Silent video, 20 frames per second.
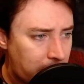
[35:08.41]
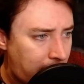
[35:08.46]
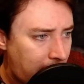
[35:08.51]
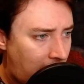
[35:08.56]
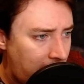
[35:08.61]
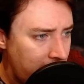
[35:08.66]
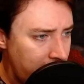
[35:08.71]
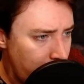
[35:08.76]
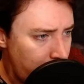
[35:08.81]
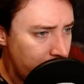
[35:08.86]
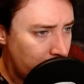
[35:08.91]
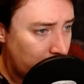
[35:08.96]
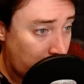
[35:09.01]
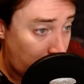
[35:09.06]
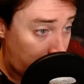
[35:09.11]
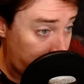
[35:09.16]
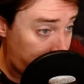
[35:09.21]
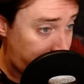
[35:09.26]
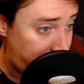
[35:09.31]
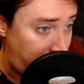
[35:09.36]
I know what you're
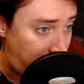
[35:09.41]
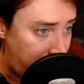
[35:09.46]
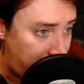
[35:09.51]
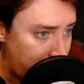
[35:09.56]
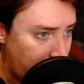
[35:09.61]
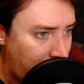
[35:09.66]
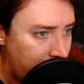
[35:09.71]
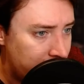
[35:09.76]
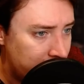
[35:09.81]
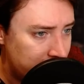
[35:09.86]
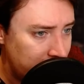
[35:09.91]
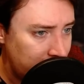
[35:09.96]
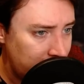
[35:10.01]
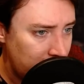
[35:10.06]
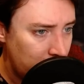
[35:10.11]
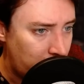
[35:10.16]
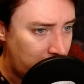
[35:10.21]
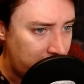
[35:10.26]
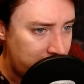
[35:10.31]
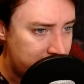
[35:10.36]
going to say, and I have as
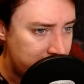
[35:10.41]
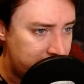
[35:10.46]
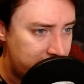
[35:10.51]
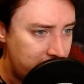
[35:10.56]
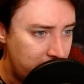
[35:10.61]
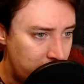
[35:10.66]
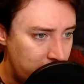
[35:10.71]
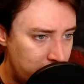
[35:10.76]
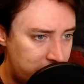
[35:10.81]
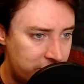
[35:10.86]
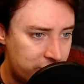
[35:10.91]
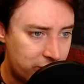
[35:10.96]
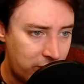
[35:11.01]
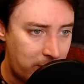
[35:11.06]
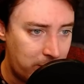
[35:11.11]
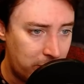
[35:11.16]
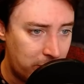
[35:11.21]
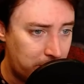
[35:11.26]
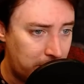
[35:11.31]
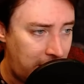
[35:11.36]
little wish as you to
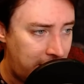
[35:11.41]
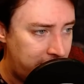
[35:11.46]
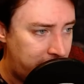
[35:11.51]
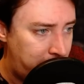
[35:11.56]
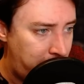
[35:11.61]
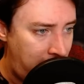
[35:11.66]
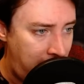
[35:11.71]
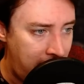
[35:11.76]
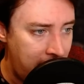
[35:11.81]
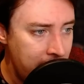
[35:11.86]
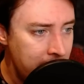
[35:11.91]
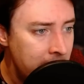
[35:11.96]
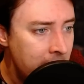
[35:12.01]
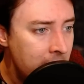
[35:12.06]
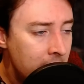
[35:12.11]
strip the place bare.